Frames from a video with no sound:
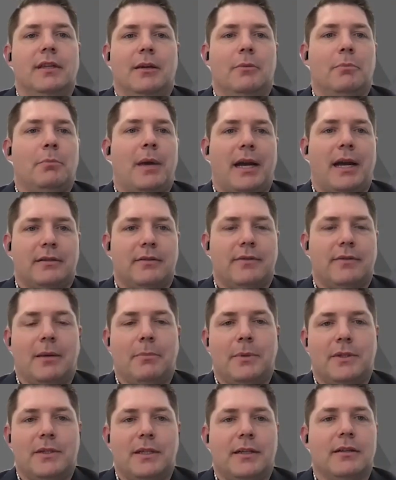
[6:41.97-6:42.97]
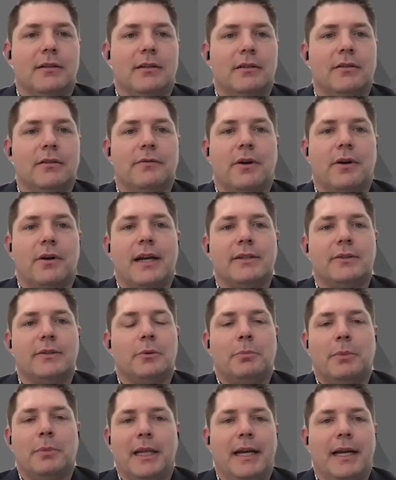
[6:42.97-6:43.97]
the impact of that particular device
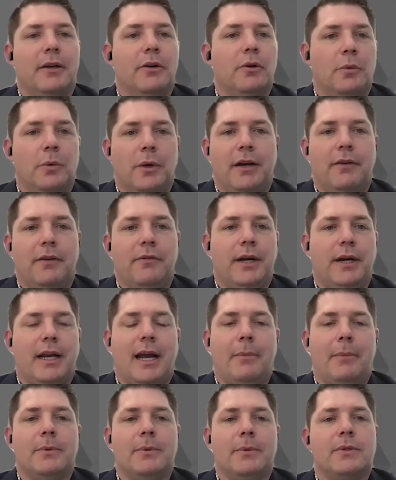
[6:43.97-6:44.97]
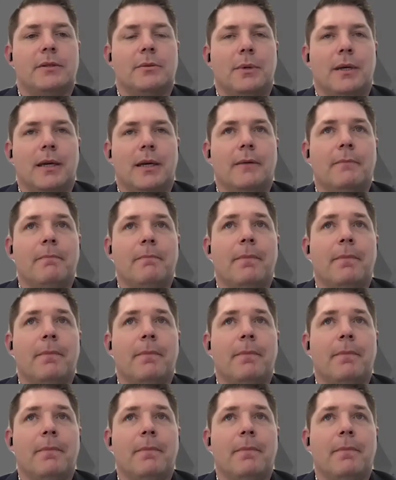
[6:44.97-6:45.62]
or plan or whatever it happens to be.